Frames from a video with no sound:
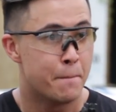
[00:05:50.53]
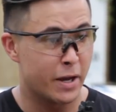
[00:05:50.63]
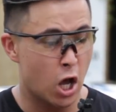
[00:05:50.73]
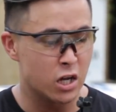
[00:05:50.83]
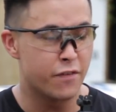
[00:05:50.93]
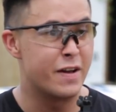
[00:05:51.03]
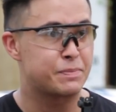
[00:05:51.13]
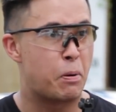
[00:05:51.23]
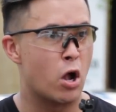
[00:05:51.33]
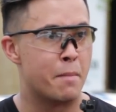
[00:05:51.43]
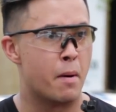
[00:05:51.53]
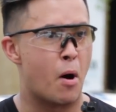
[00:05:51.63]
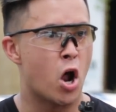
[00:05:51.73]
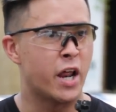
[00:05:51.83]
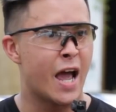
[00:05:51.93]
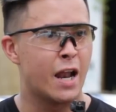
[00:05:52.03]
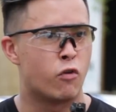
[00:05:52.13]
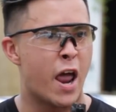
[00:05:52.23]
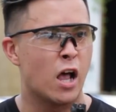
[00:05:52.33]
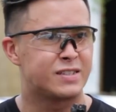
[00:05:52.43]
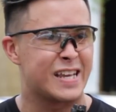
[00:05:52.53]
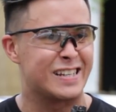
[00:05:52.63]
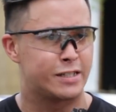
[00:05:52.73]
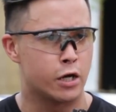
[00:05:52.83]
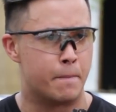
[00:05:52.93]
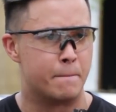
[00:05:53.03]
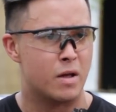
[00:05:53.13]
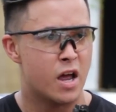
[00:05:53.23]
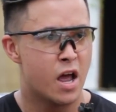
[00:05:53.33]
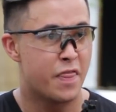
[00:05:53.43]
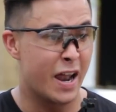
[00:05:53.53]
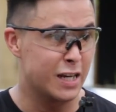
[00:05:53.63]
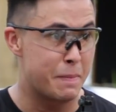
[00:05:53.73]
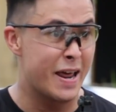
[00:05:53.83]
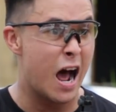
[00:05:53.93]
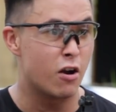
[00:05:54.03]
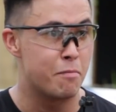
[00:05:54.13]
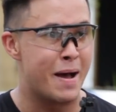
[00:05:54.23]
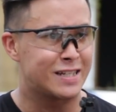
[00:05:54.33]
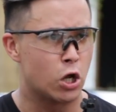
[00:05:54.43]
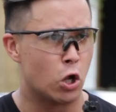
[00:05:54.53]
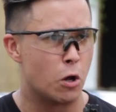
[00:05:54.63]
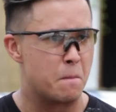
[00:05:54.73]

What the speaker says: because of its polymer body and rail system, but it's made out of metal.